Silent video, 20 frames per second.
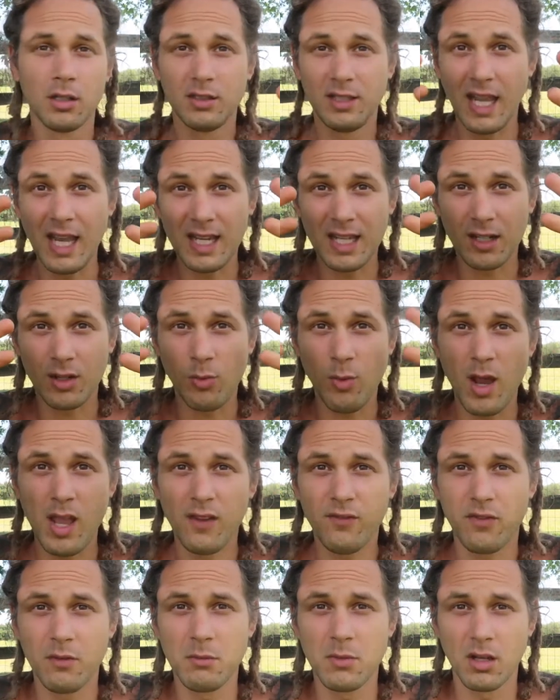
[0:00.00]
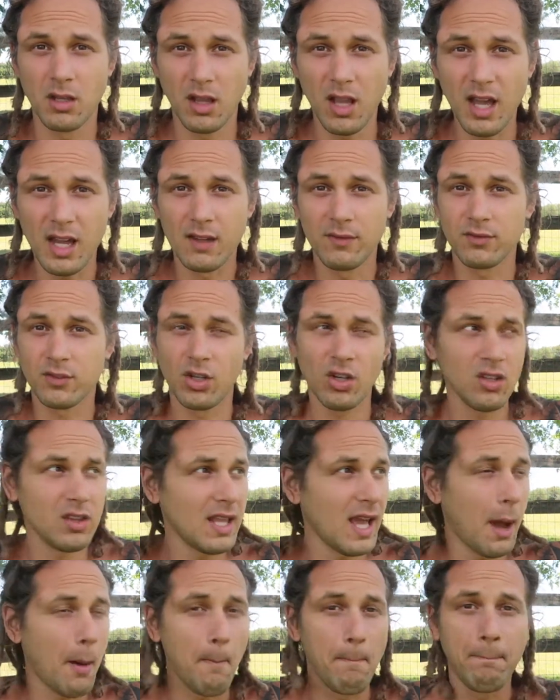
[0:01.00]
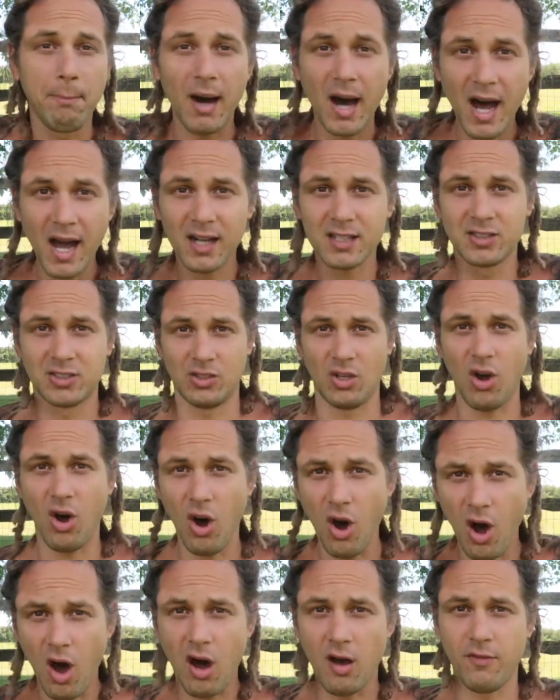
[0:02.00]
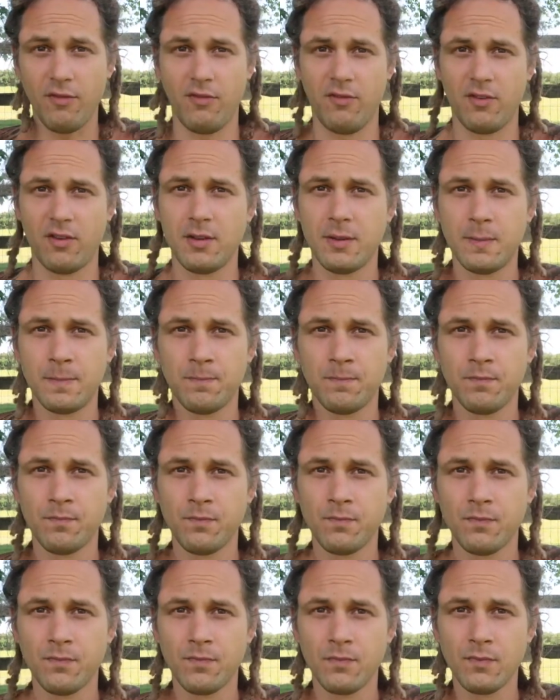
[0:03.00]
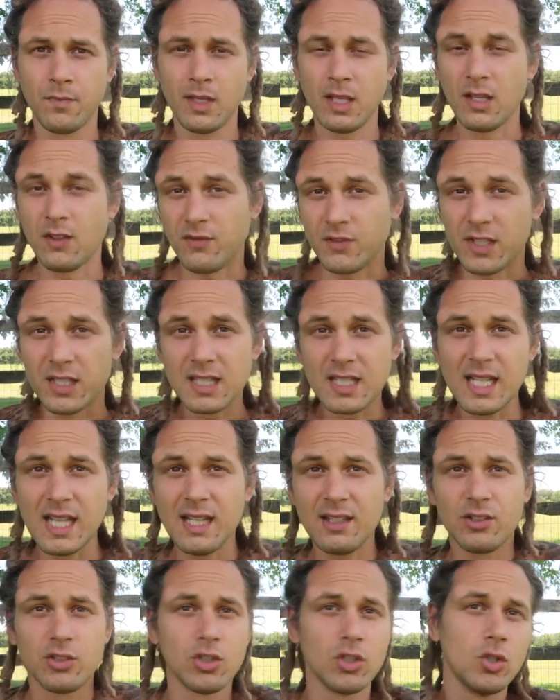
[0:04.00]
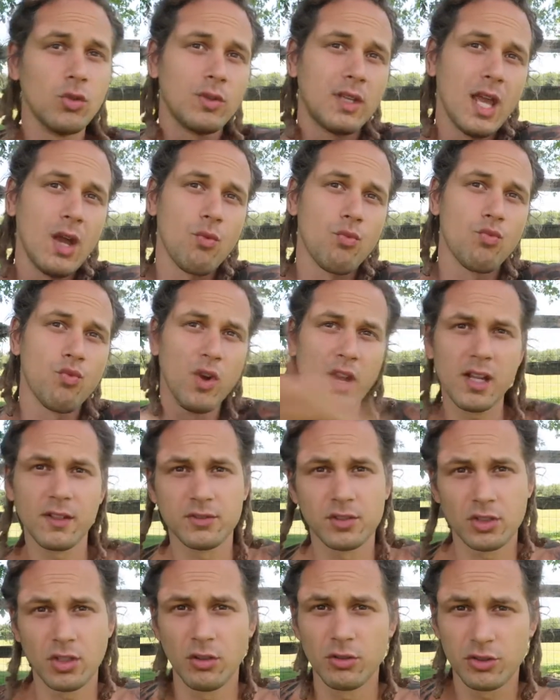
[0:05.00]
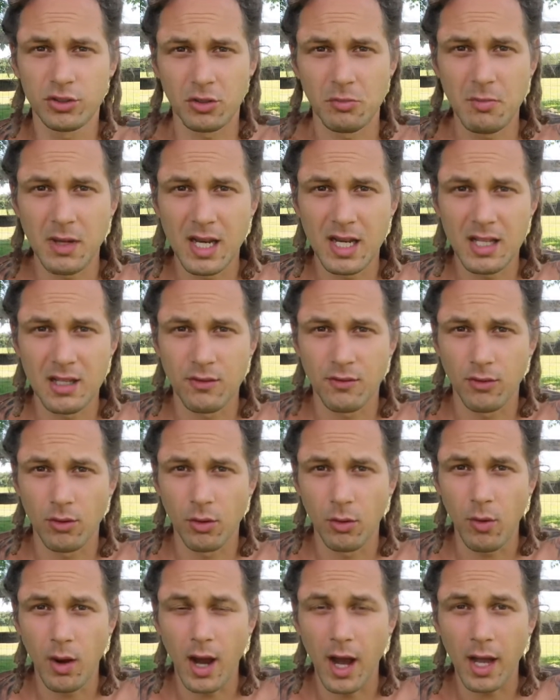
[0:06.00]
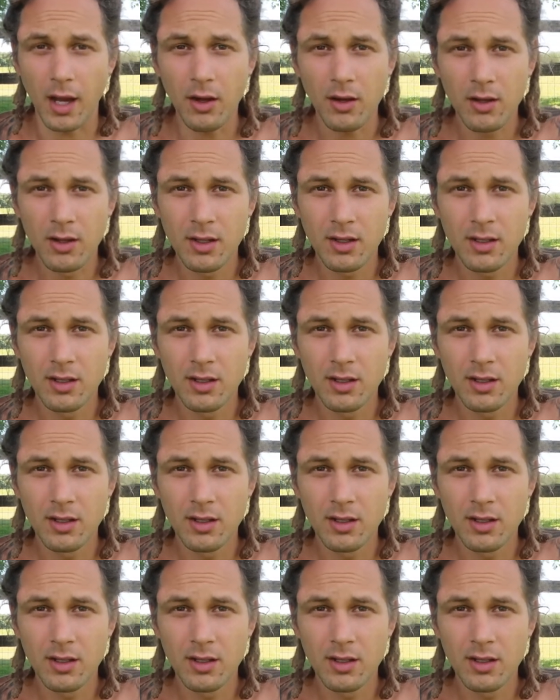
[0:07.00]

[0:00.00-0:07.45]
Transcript: take it away from your life. Turn that box off. If you need to, get rid of social media for a while